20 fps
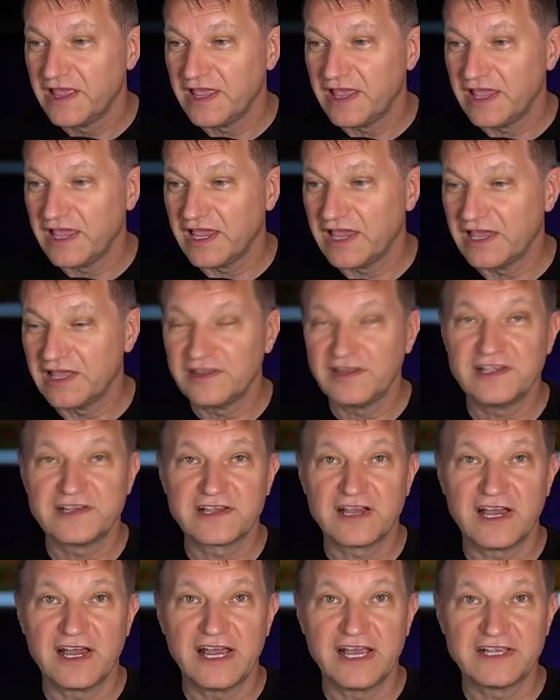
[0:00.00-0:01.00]
And these
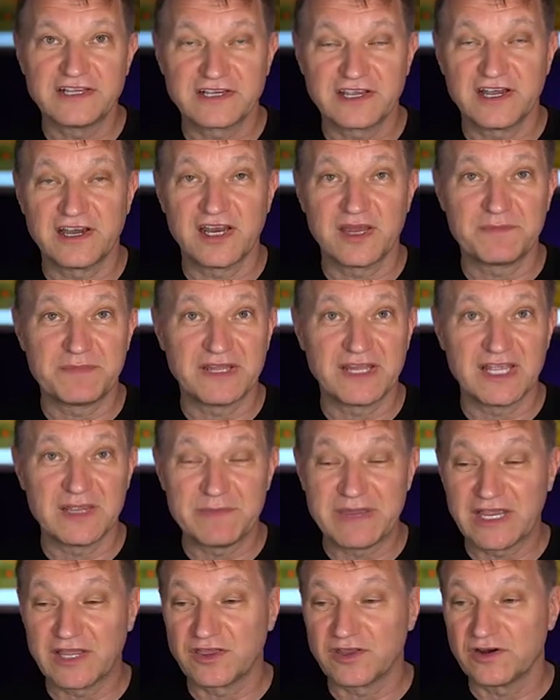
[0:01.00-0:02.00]
guys cut up and they
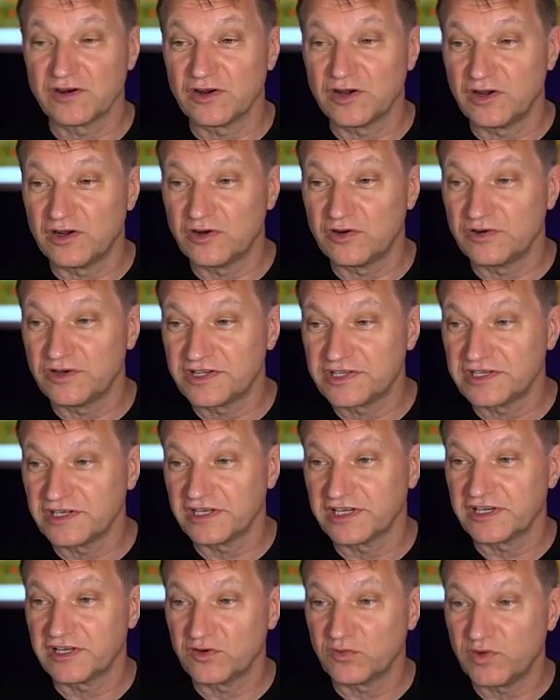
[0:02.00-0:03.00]
make their own
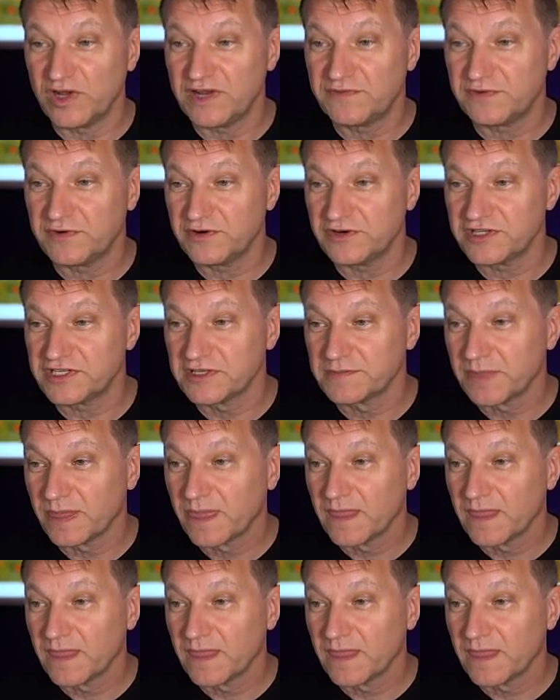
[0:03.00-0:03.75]
silicon wafers.